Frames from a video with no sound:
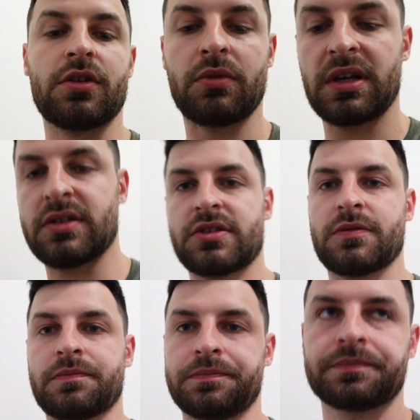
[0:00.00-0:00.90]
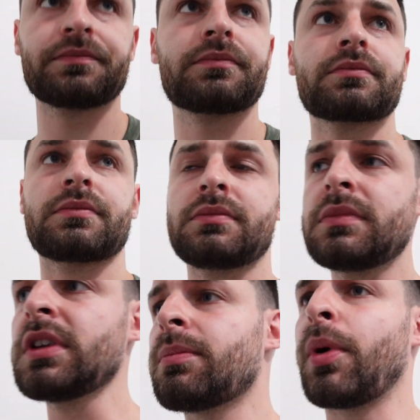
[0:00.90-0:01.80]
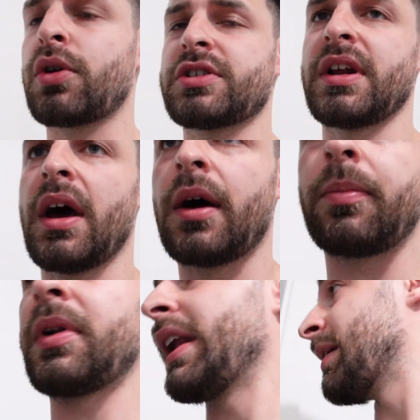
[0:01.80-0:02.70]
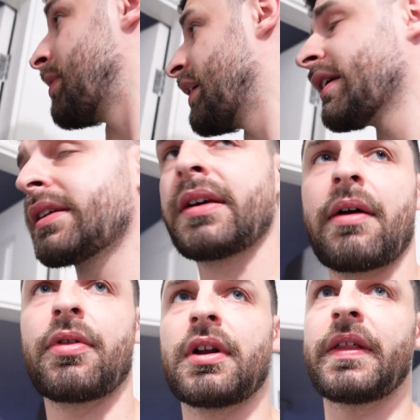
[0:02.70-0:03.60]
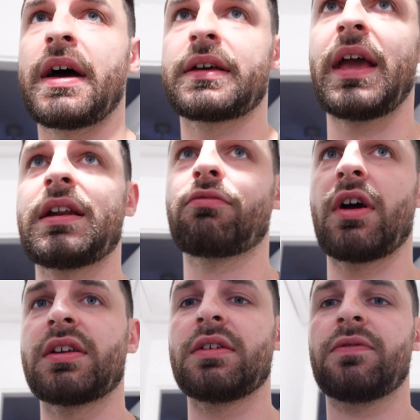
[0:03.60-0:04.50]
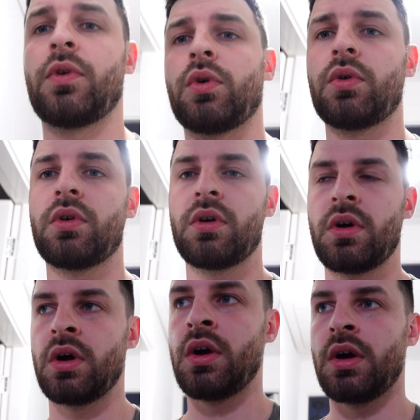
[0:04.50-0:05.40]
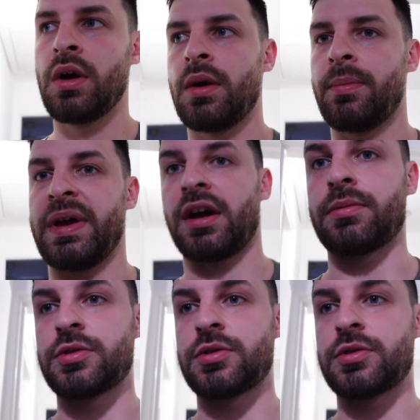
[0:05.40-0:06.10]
units boxing it up, labeling, everything like that, getting it ready for pickup